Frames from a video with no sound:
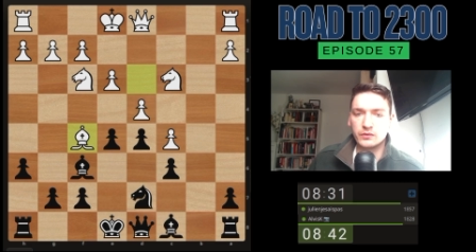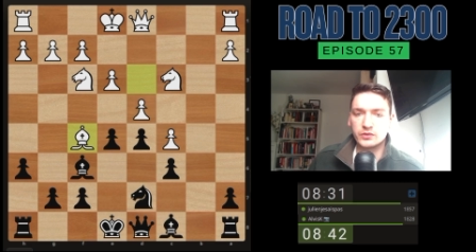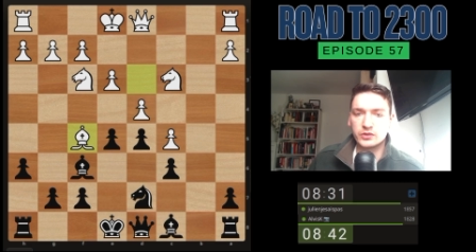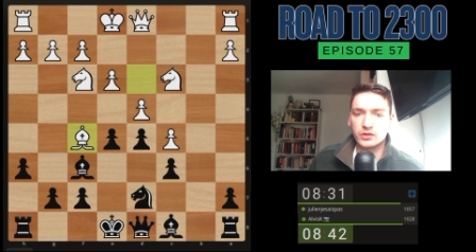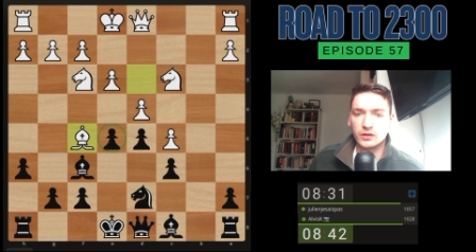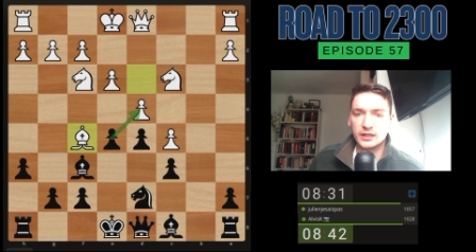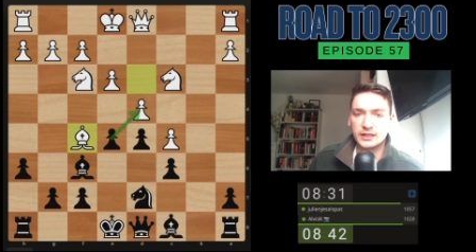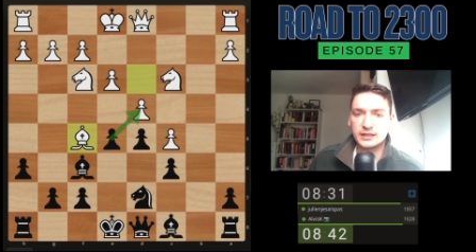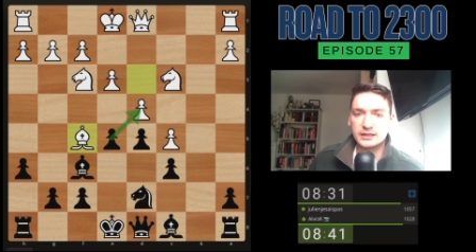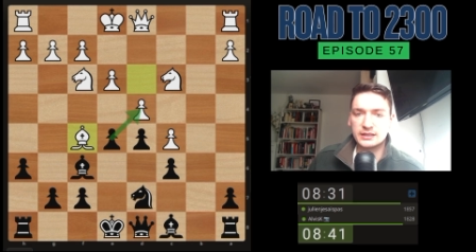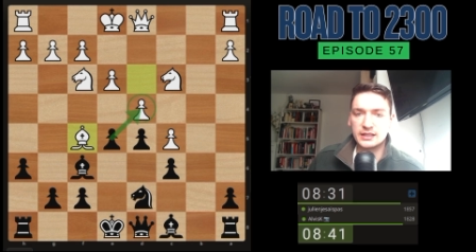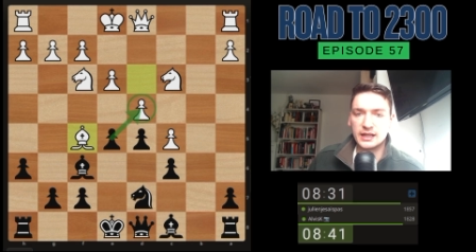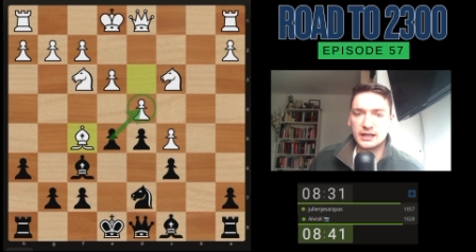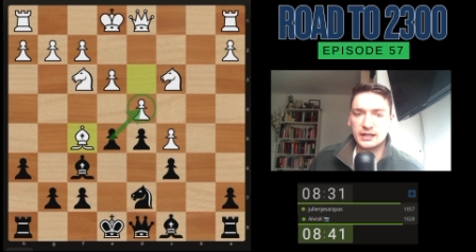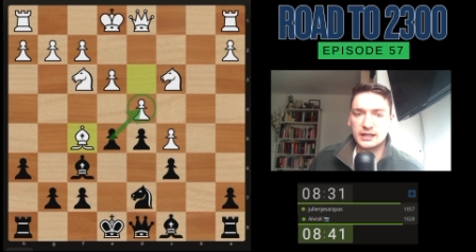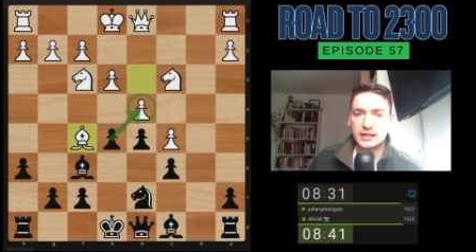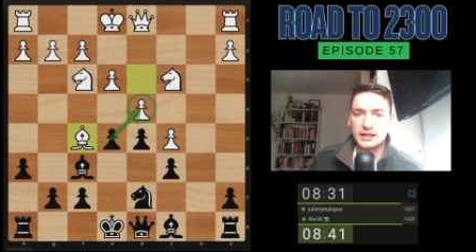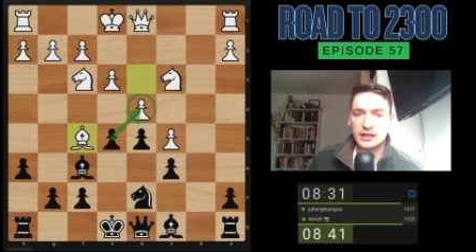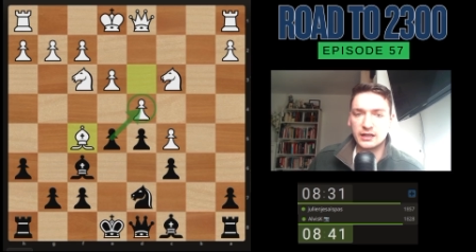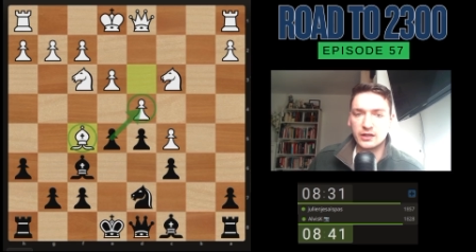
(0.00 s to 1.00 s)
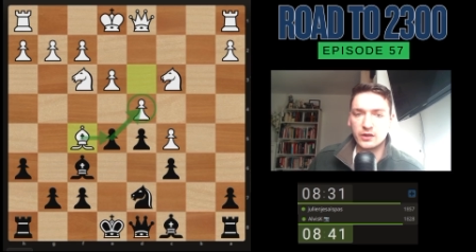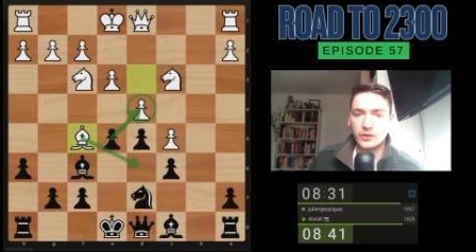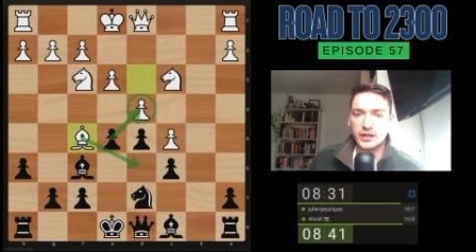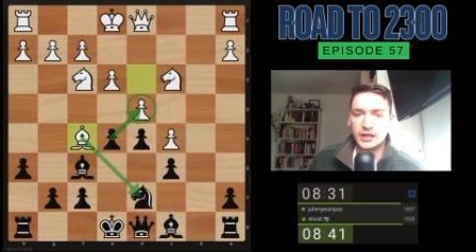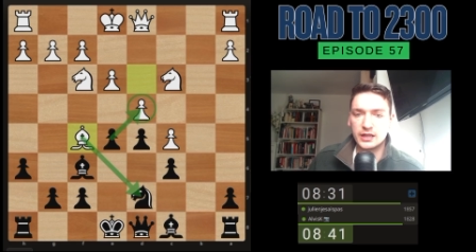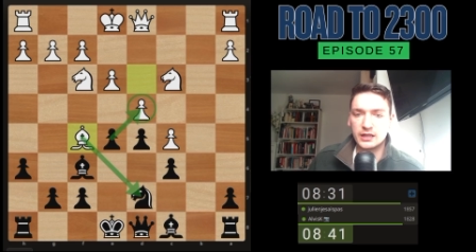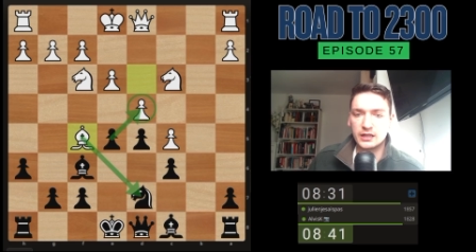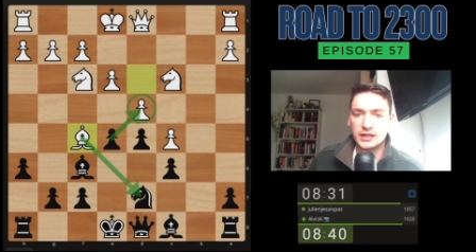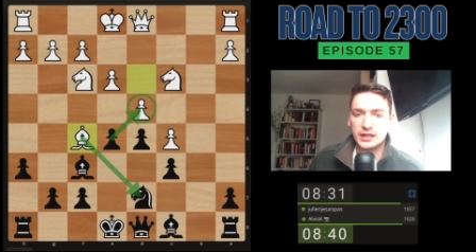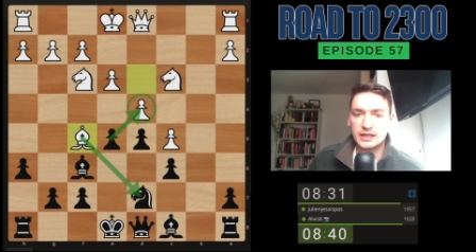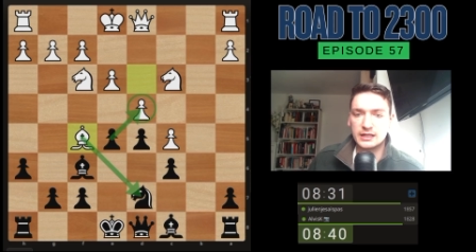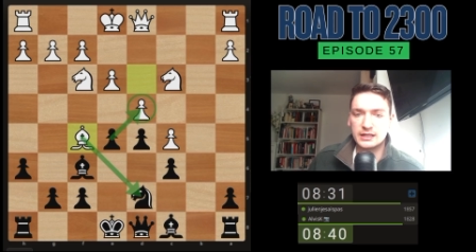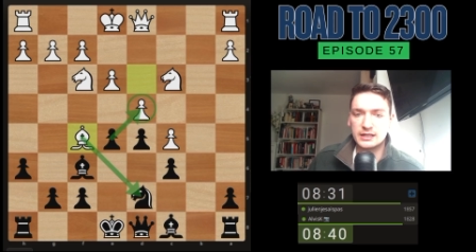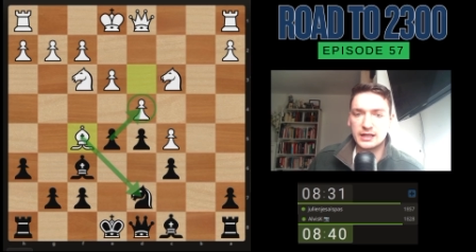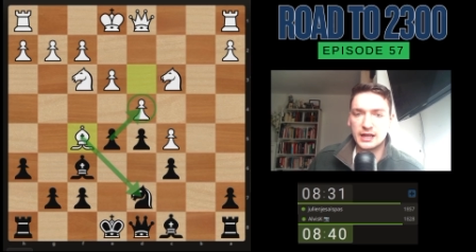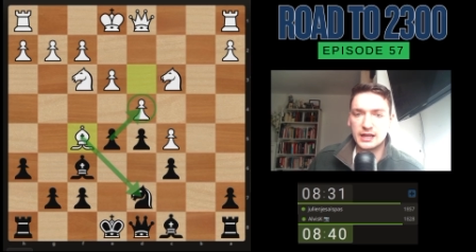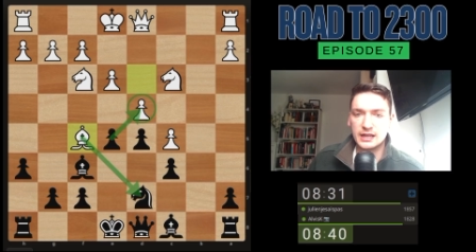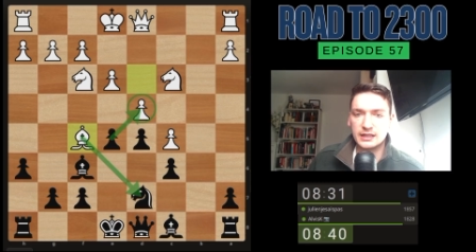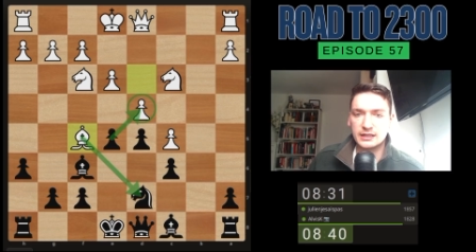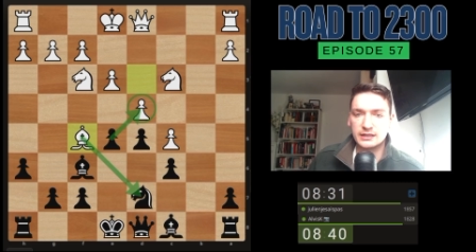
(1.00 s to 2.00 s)
So let's say I go here, he
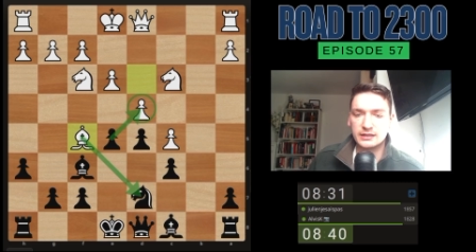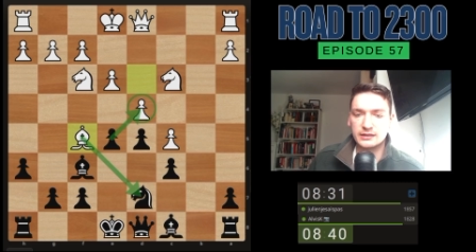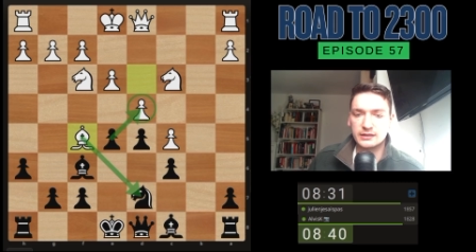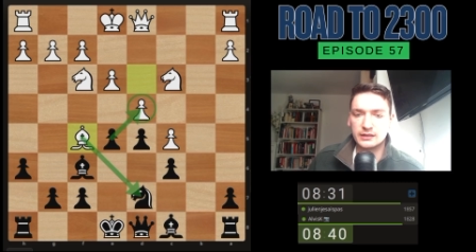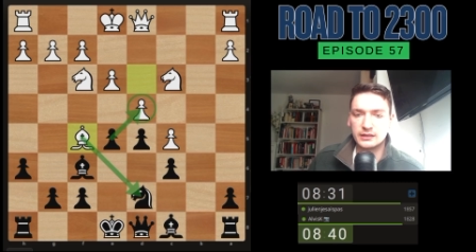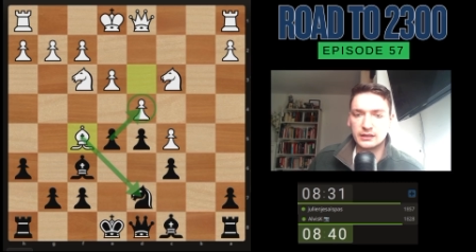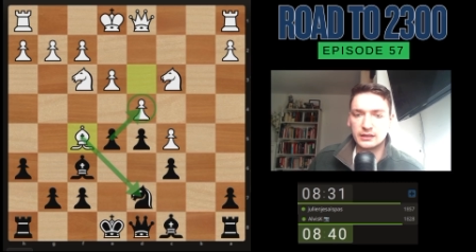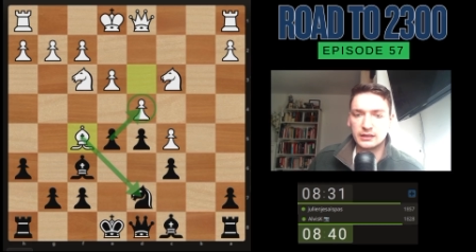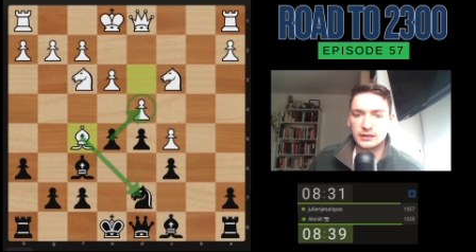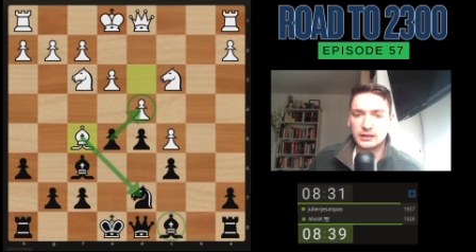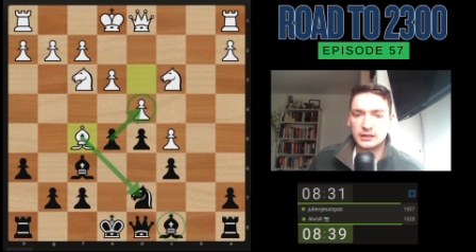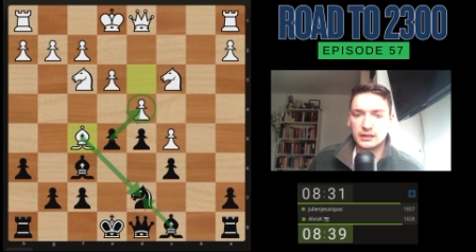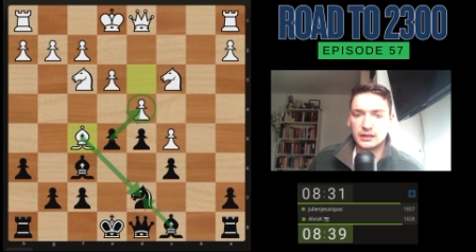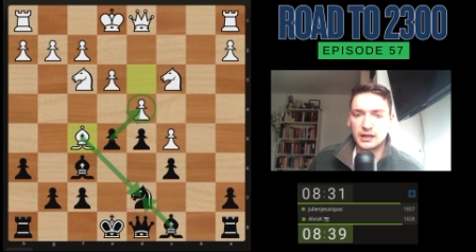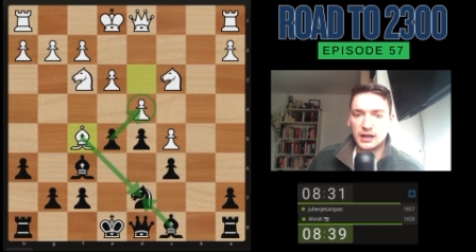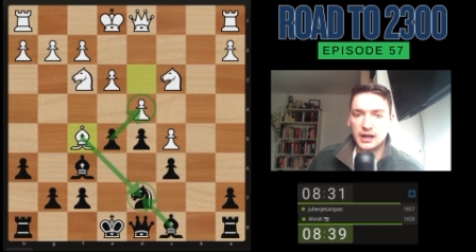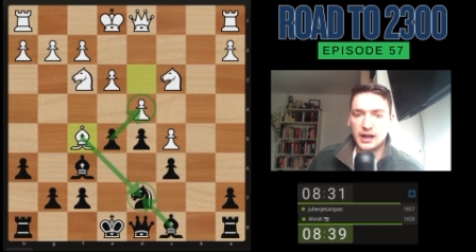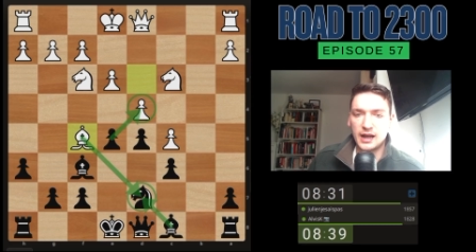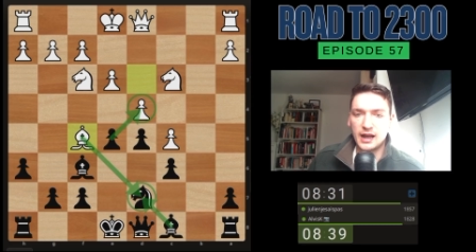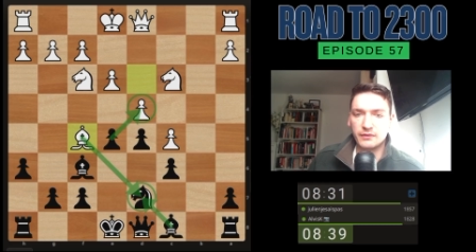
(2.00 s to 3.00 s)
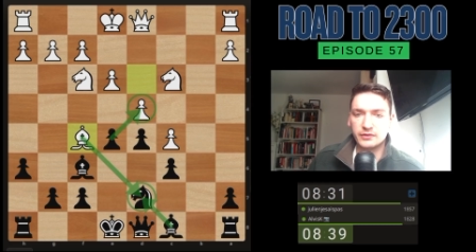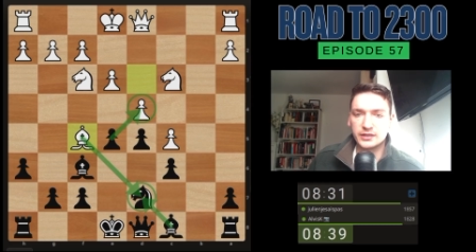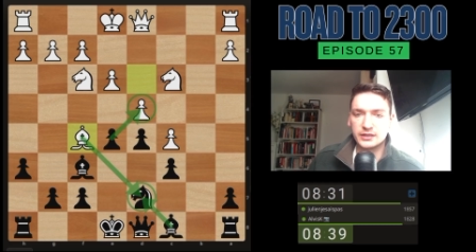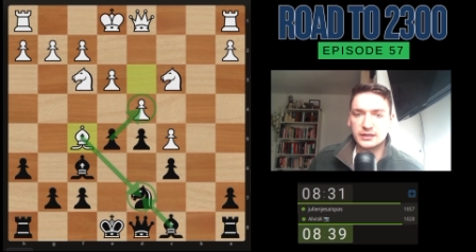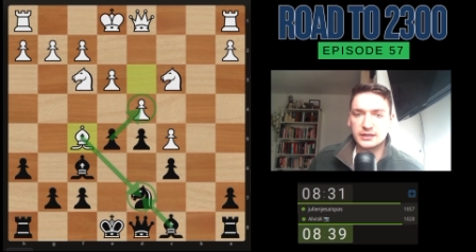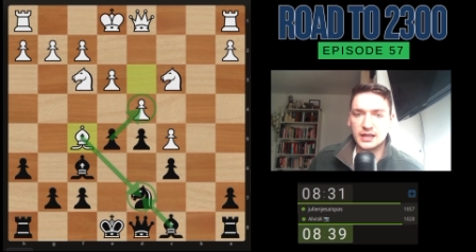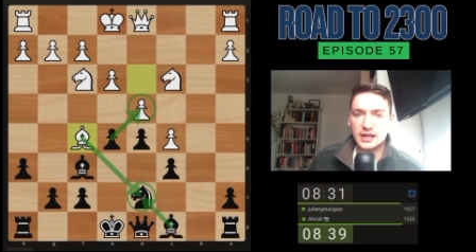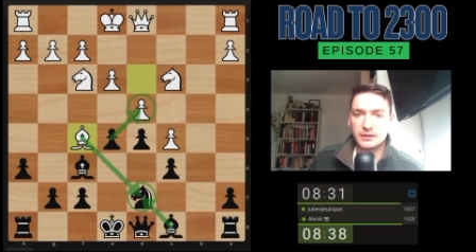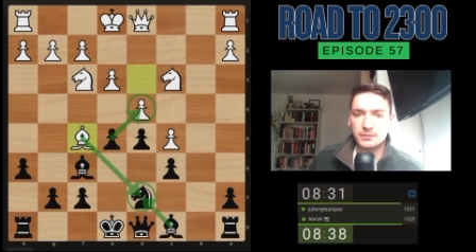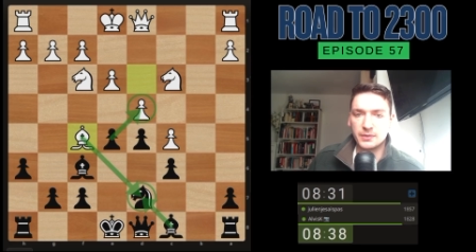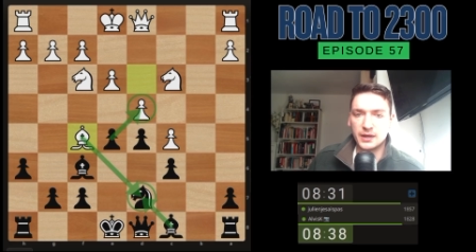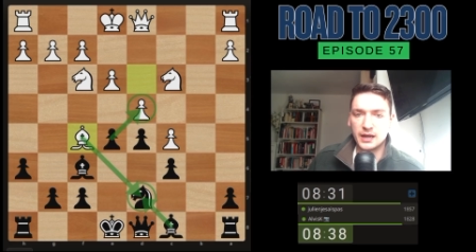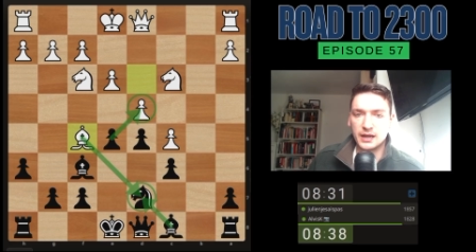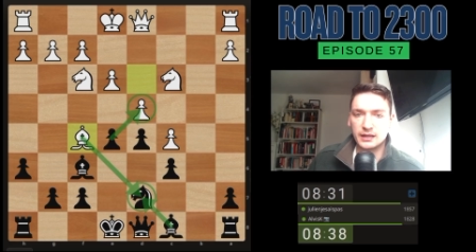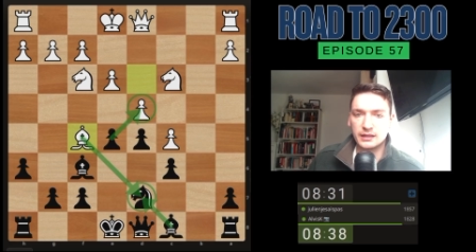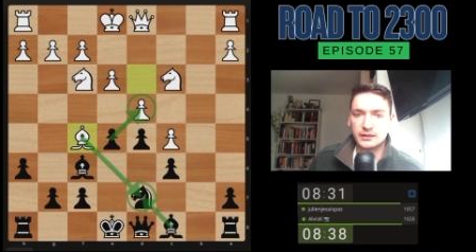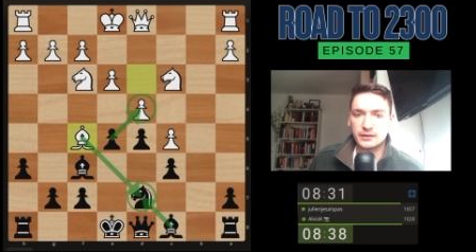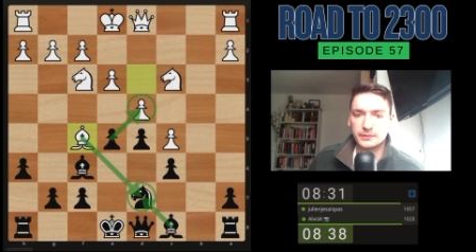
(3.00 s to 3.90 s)
takes. I have to take back.